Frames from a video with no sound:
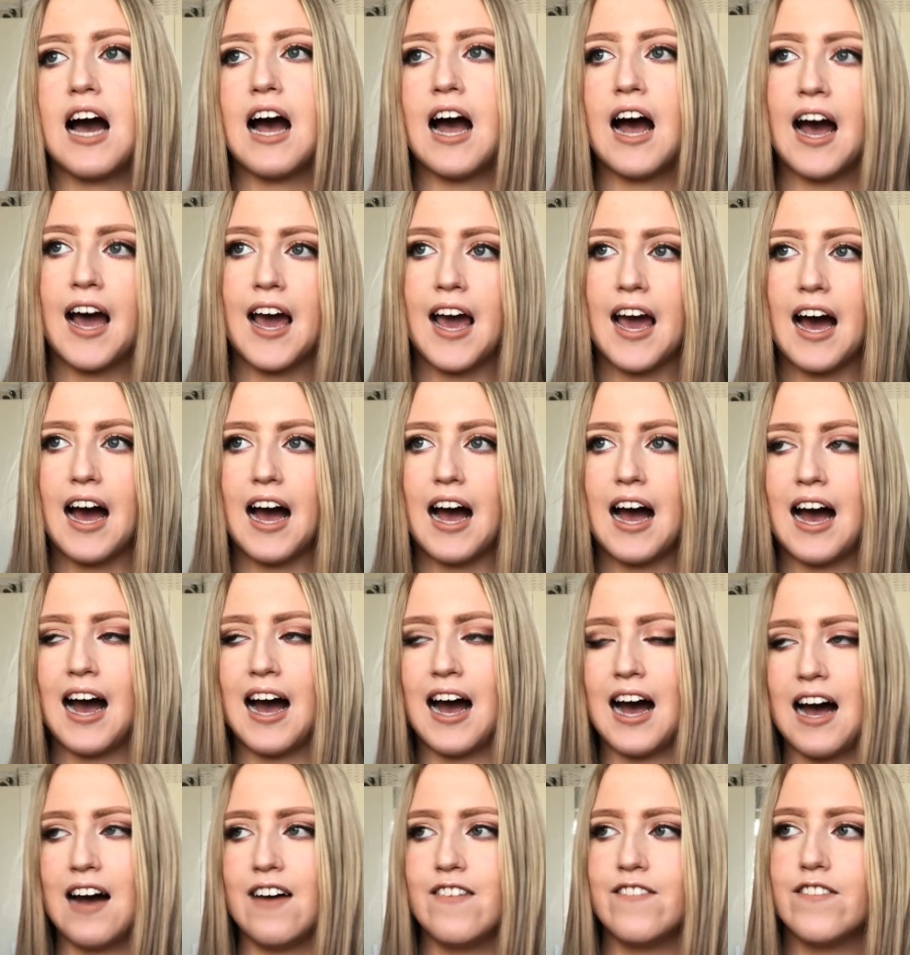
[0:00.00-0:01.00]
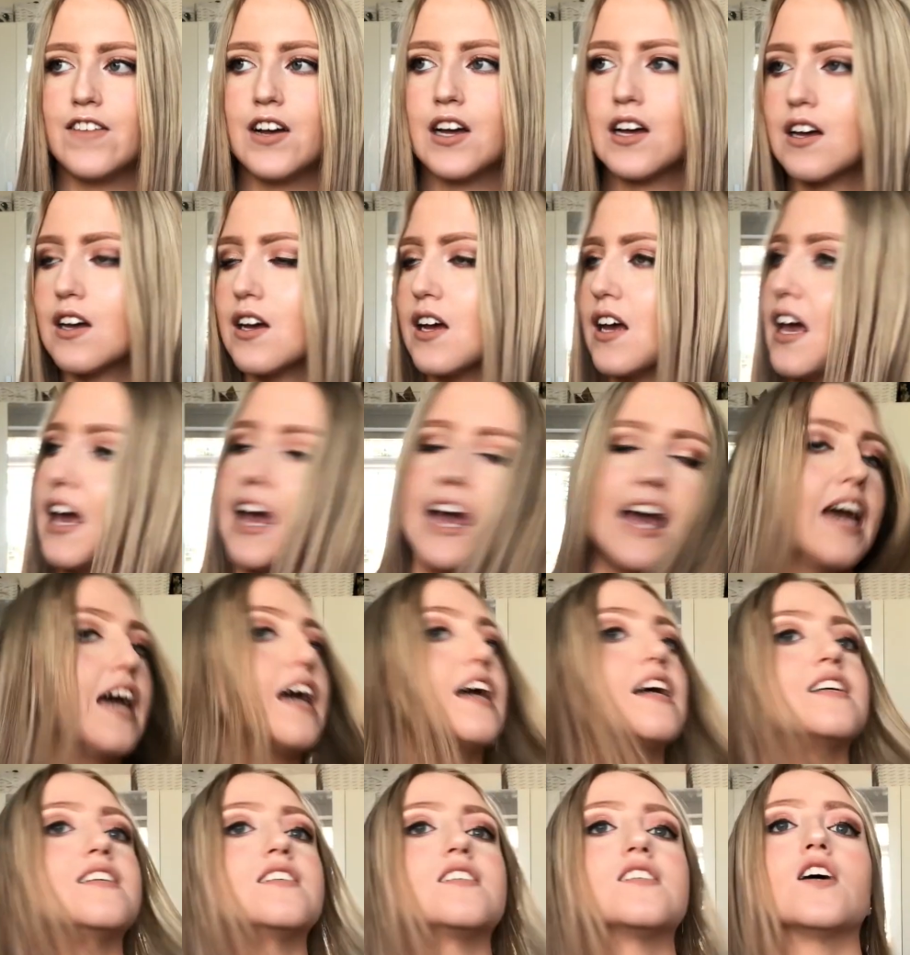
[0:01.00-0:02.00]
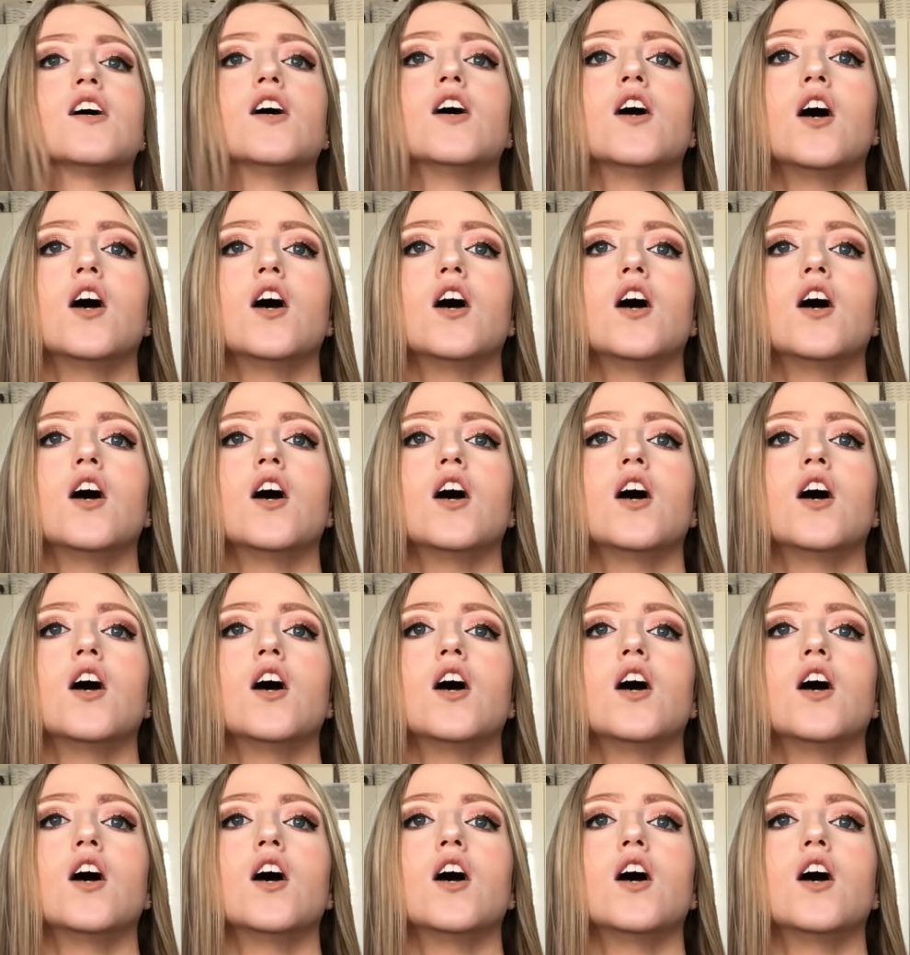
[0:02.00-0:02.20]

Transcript: I have is